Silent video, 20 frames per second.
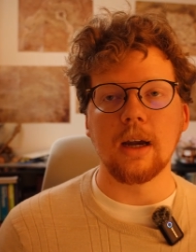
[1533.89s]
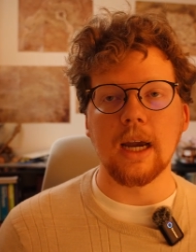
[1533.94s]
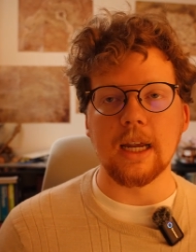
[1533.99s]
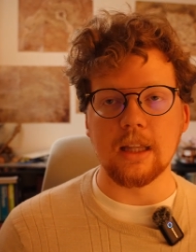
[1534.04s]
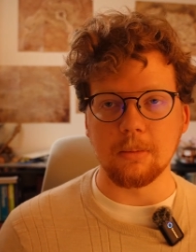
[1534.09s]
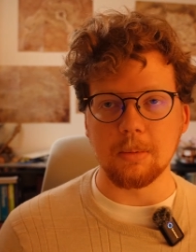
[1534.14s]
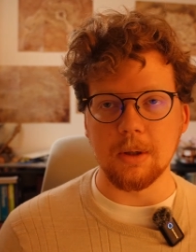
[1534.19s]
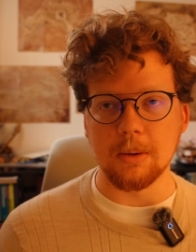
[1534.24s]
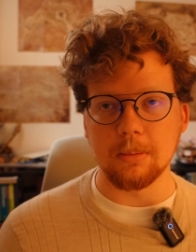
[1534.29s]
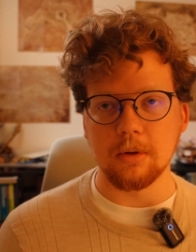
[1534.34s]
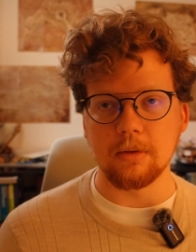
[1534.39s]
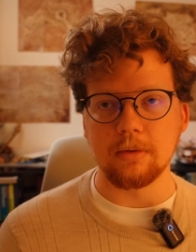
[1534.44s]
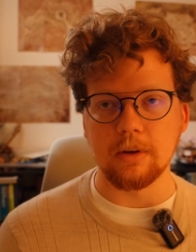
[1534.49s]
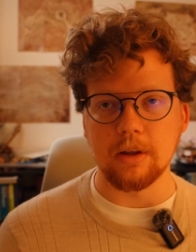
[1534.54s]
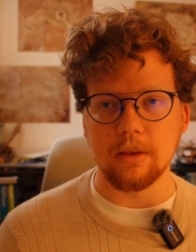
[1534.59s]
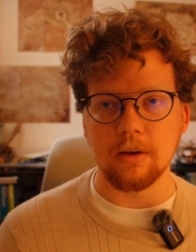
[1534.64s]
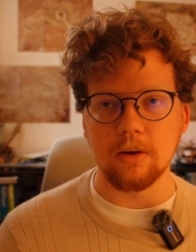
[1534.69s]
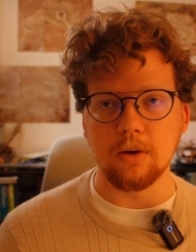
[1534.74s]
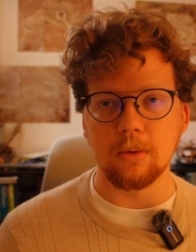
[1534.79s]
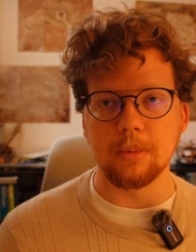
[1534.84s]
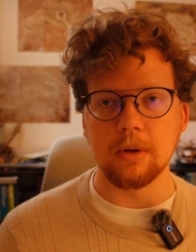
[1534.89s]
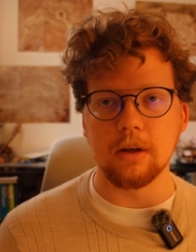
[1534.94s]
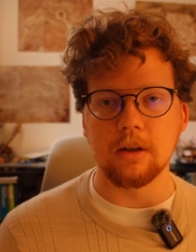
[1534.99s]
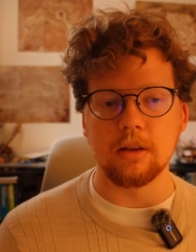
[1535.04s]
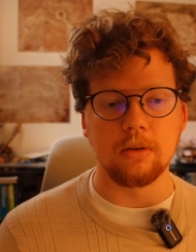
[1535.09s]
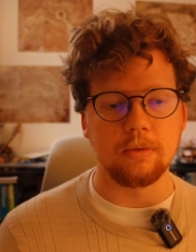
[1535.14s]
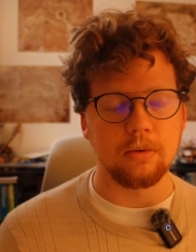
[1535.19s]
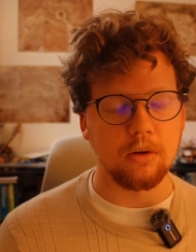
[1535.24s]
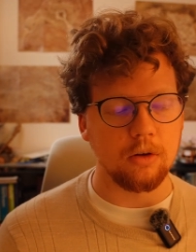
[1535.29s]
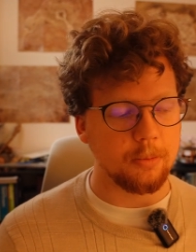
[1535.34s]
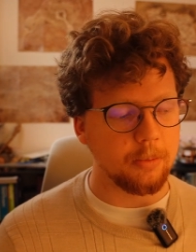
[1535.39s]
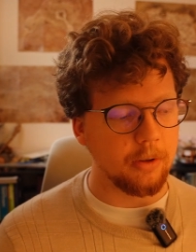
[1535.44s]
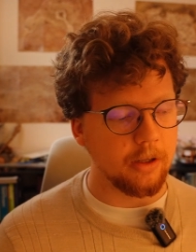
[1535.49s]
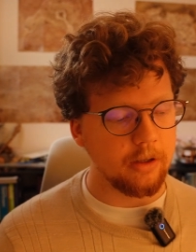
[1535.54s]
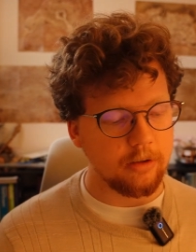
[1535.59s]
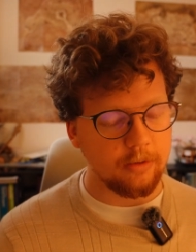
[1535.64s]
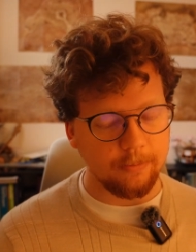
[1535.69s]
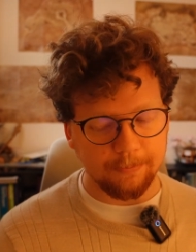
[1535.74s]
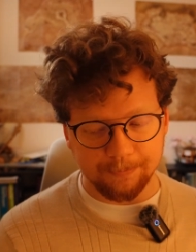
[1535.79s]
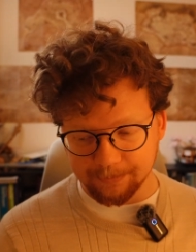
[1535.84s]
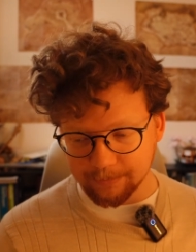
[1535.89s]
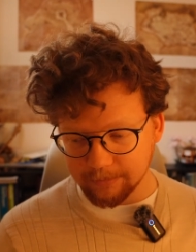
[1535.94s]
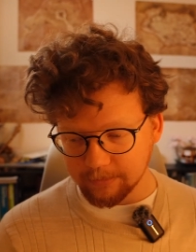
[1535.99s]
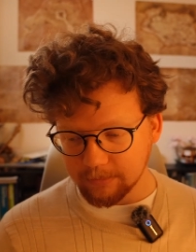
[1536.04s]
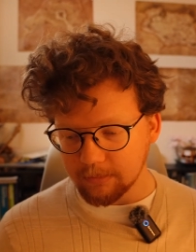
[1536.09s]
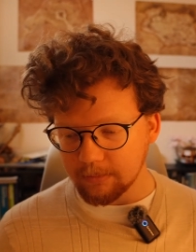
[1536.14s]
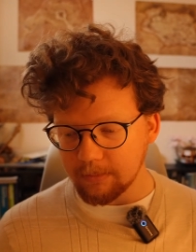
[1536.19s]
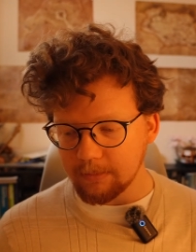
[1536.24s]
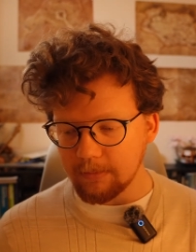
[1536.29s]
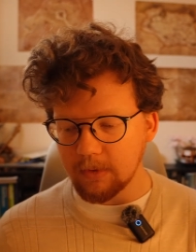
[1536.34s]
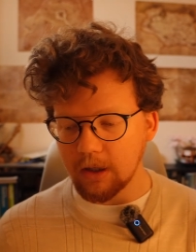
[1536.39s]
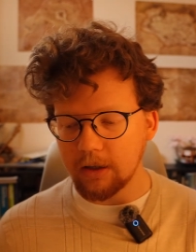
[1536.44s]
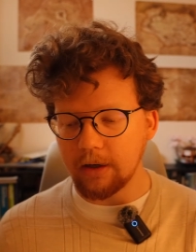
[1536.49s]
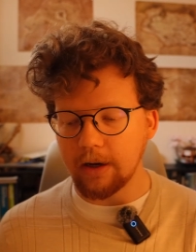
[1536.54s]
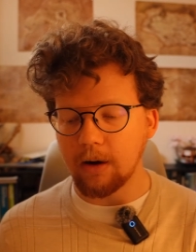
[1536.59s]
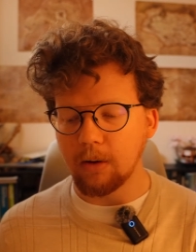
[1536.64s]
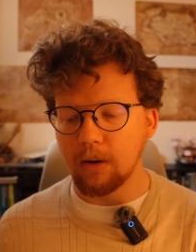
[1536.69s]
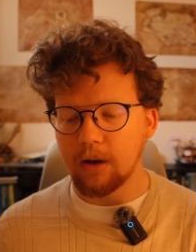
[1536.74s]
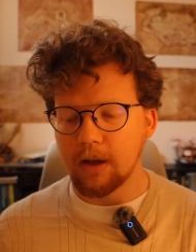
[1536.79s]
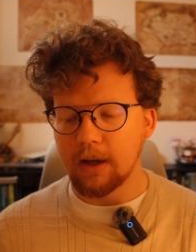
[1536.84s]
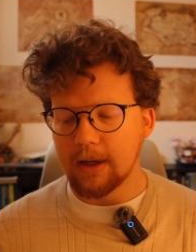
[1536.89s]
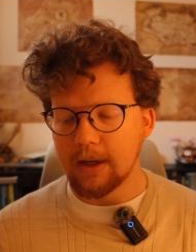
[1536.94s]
and the people of Ethiopia in the first place. Now,